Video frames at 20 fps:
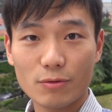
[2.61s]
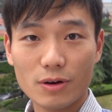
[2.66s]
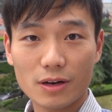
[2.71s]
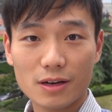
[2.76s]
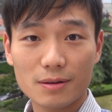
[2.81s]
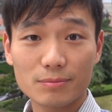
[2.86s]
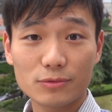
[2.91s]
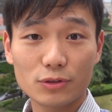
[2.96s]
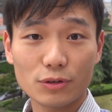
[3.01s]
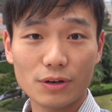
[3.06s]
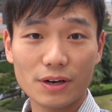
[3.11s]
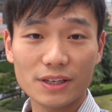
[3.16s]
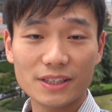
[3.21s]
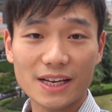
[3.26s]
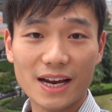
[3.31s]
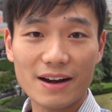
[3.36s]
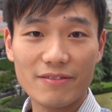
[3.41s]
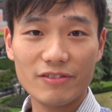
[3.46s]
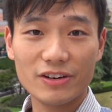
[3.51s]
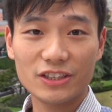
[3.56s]
Welcome to
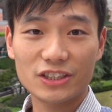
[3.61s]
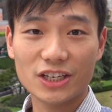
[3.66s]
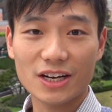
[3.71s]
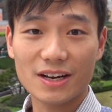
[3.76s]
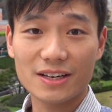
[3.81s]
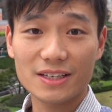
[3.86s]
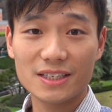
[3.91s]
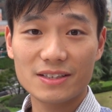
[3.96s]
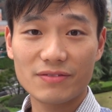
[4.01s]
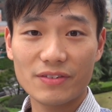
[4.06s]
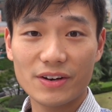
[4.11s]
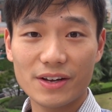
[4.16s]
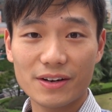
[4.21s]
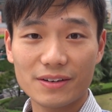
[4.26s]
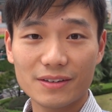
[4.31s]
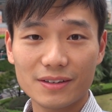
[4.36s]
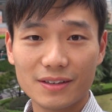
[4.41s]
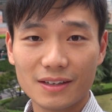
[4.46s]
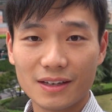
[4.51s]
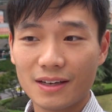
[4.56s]
another Every Chinese
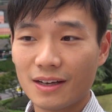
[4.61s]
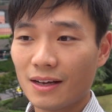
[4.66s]
video.